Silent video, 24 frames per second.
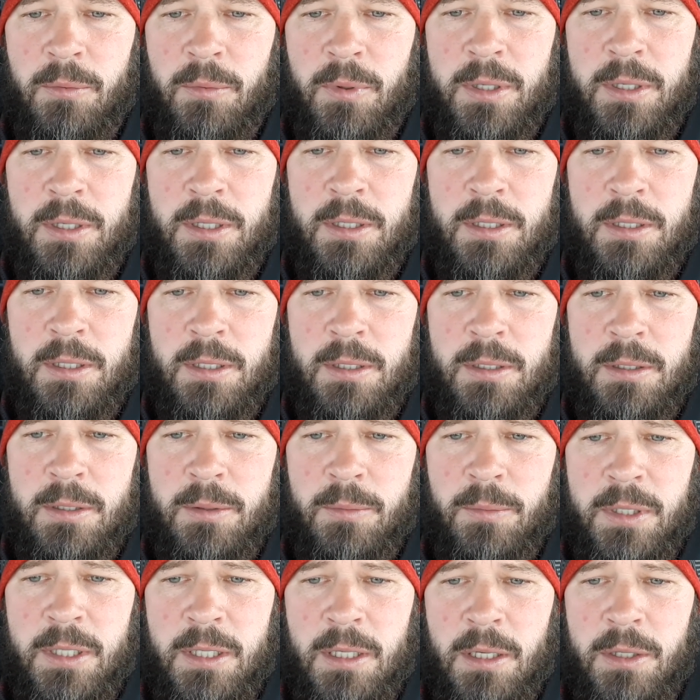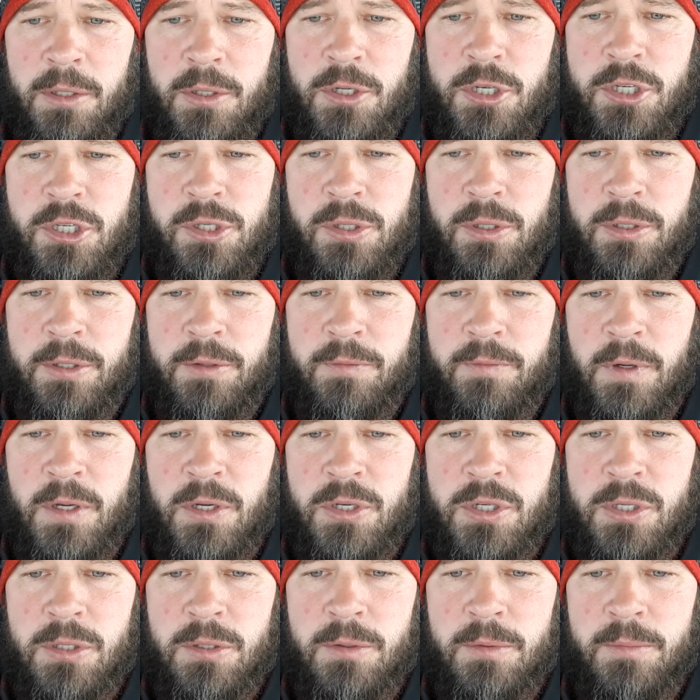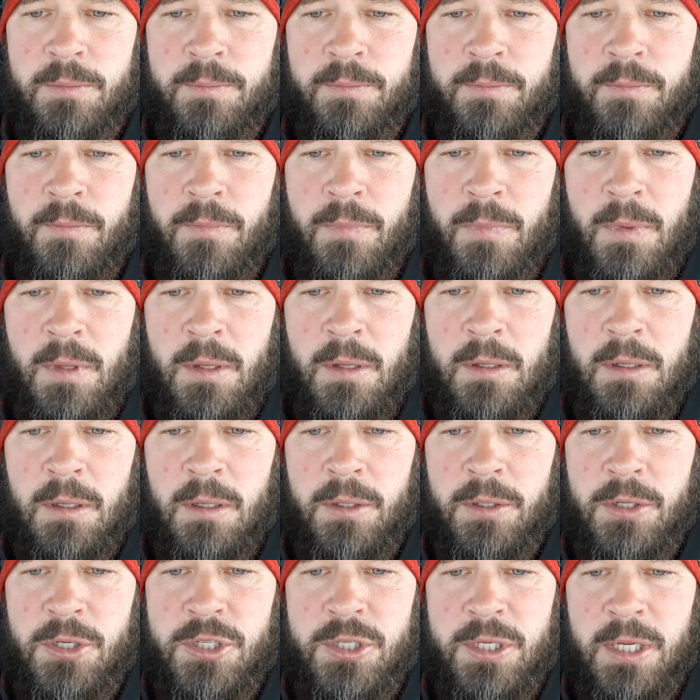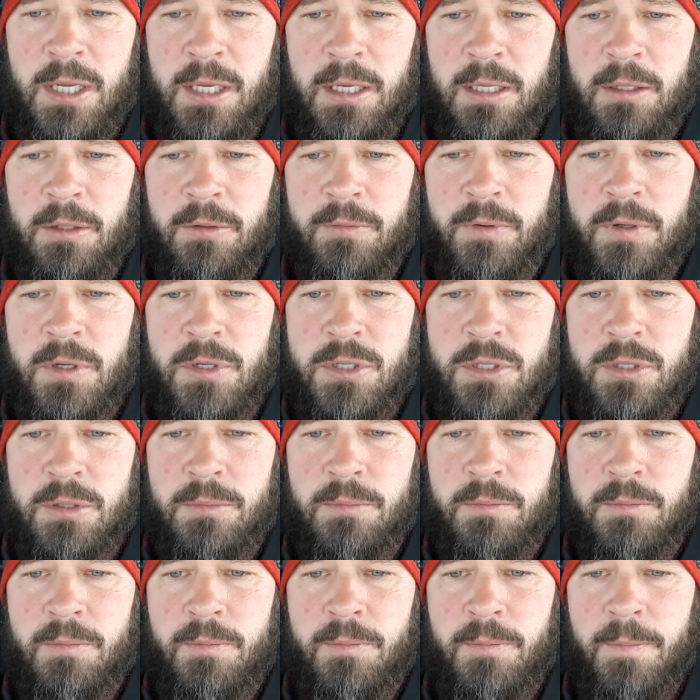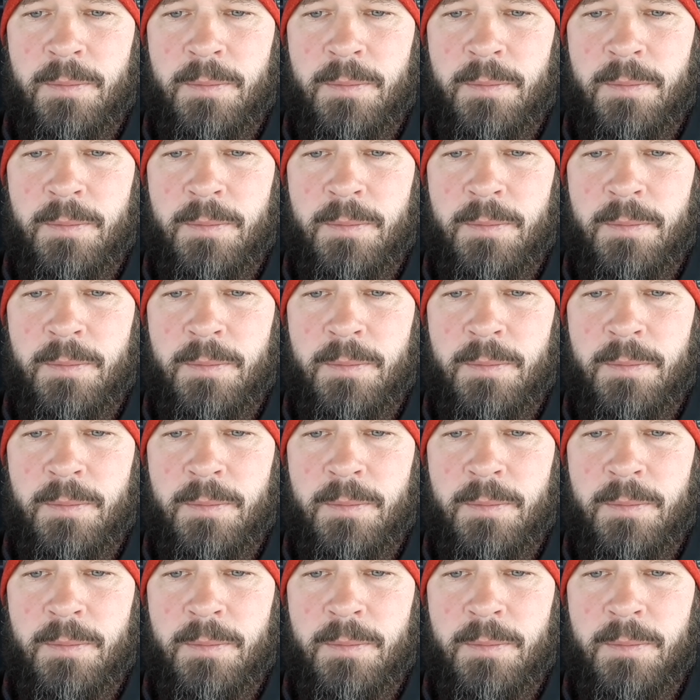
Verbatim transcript: when when he understood the vision, understanding the vision.